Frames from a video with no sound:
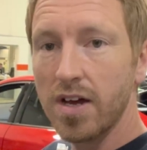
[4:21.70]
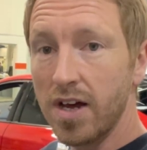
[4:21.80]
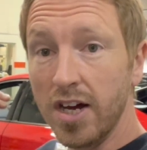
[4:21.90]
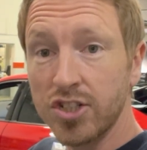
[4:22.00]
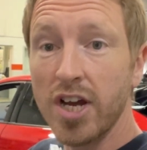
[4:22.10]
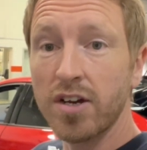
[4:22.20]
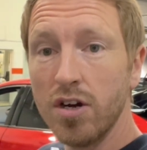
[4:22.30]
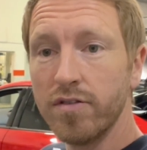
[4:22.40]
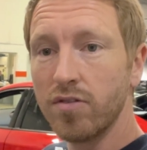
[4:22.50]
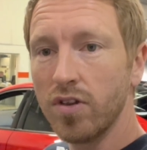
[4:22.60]
a check
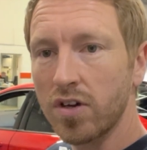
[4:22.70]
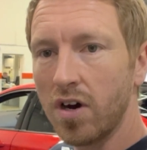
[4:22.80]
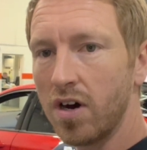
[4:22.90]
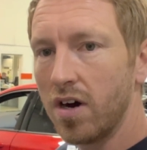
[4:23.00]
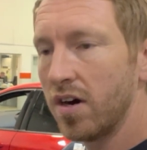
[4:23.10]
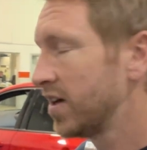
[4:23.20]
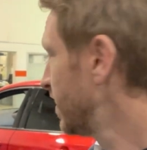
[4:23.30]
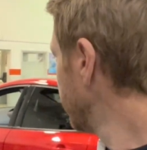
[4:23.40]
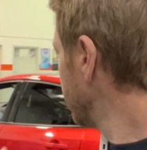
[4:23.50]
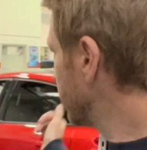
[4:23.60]
over on the car,
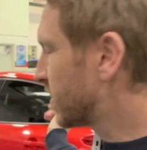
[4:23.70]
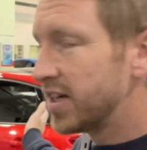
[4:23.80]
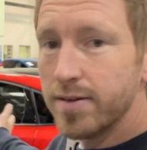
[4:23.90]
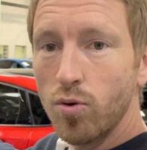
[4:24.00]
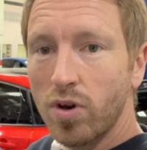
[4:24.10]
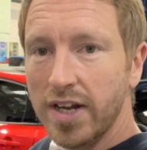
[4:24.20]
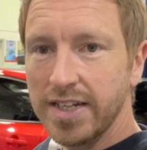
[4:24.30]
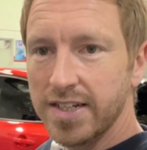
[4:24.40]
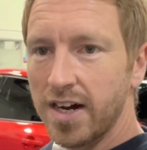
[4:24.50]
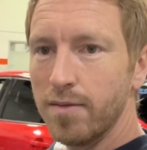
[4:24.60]
getting them all
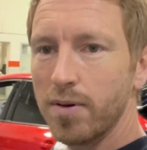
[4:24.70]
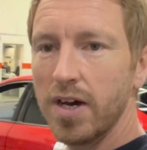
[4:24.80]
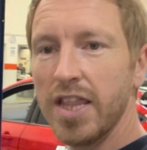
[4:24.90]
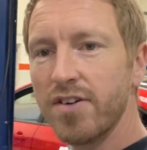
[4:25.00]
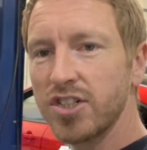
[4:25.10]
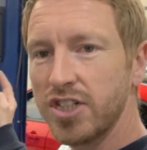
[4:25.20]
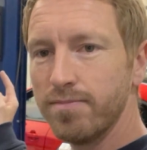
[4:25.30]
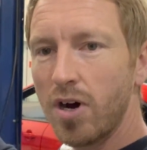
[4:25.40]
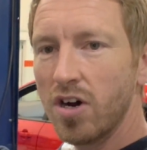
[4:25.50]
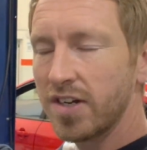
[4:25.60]
cleaned up, and they're actually
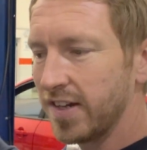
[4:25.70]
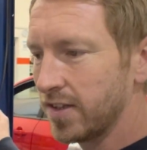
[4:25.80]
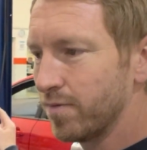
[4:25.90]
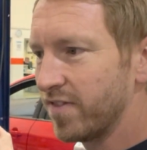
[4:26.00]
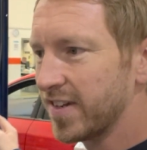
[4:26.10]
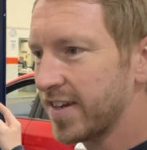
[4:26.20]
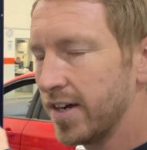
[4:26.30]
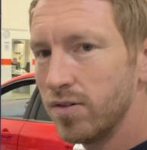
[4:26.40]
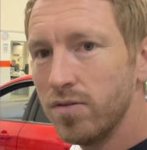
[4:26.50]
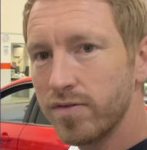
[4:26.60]
marketing them for
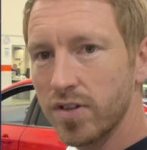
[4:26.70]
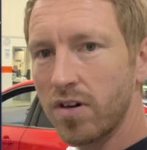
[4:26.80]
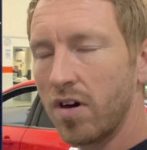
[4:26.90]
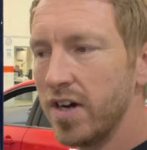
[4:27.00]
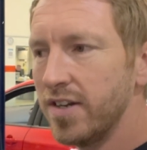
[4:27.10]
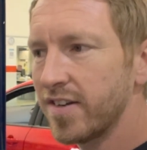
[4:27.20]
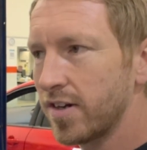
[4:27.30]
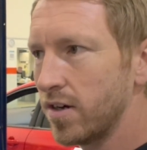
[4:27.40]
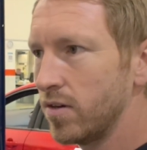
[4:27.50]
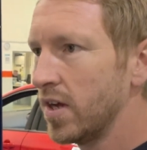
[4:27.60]
sale for the client.
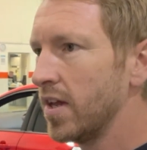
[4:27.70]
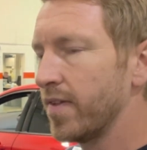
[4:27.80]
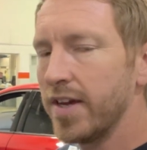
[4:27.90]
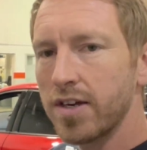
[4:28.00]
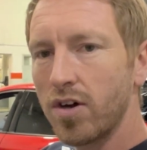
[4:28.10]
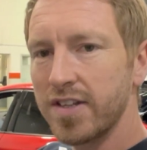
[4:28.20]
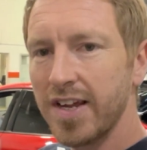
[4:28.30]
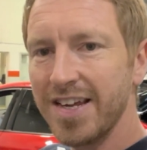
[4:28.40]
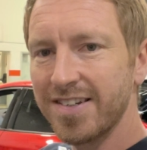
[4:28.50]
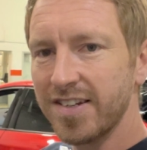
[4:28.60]
So it kind of
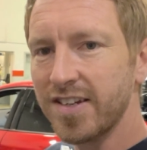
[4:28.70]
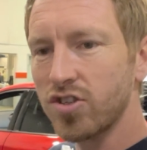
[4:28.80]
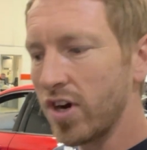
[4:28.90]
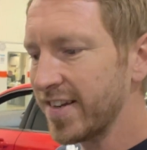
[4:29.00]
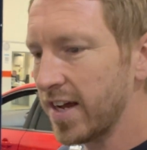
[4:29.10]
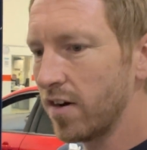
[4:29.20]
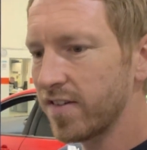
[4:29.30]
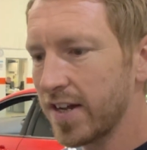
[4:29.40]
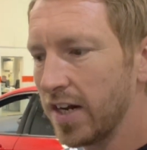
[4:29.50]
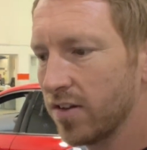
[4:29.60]
takes the stress out of
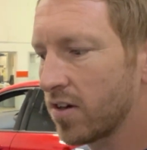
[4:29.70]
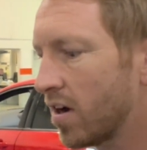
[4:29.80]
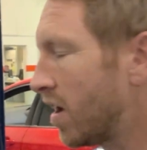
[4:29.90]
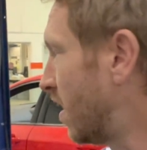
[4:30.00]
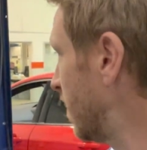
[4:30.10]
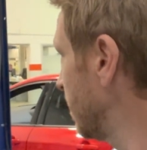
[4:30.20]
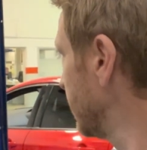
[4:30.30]
selling the car.